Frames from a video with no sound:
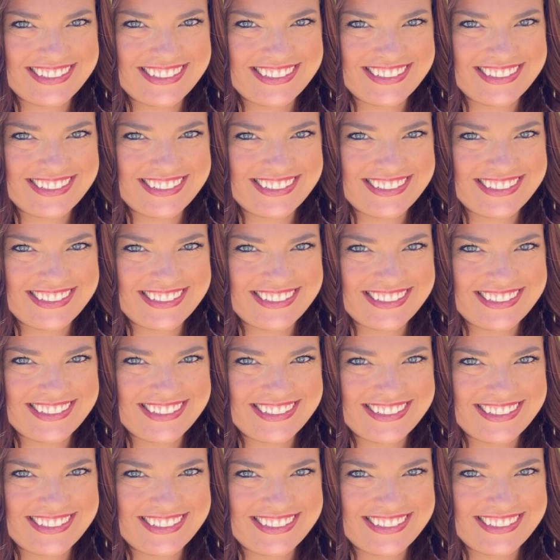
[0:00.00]

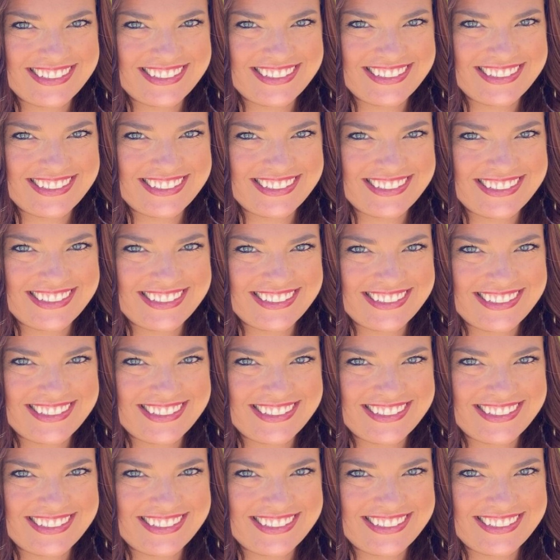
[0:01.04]

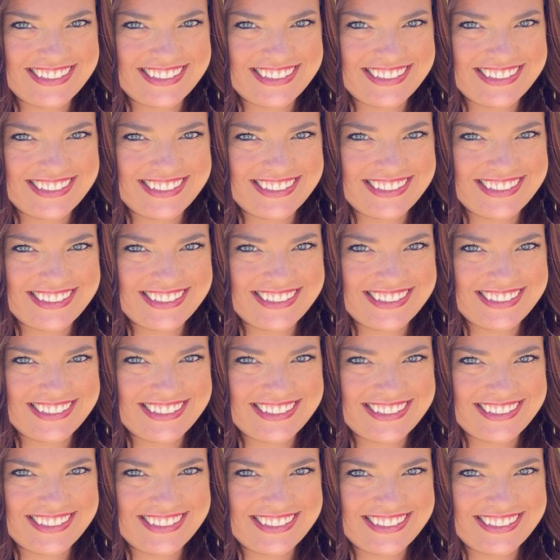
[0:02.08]

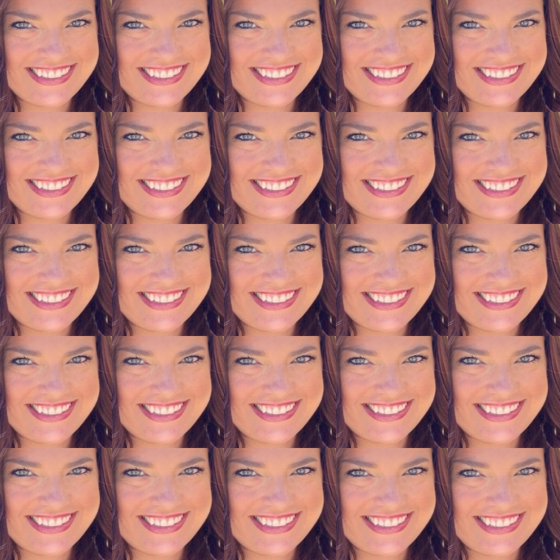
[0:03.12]

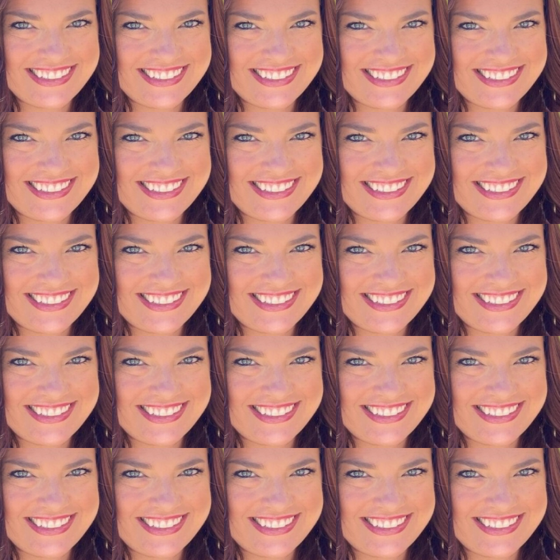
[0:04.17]
(silence)